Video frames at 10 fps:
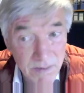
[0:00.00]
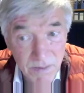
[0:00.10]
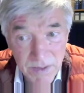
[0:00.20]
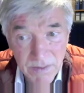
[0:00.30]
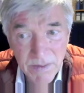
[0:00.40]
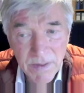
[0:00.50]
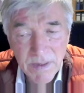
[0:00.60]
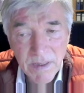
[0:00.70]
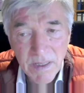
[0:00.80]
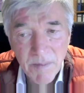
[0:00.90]
also, a
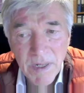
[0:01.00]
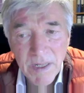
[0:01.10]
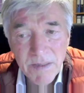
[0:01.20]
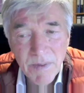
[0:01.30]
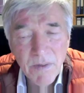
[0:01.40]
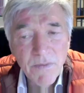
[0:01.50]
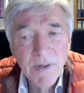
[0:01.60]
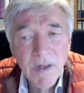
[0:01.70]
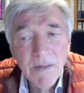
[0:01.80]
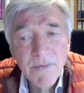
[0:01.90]
place where you
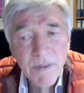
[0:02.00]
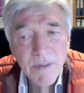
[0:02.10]
feel loved.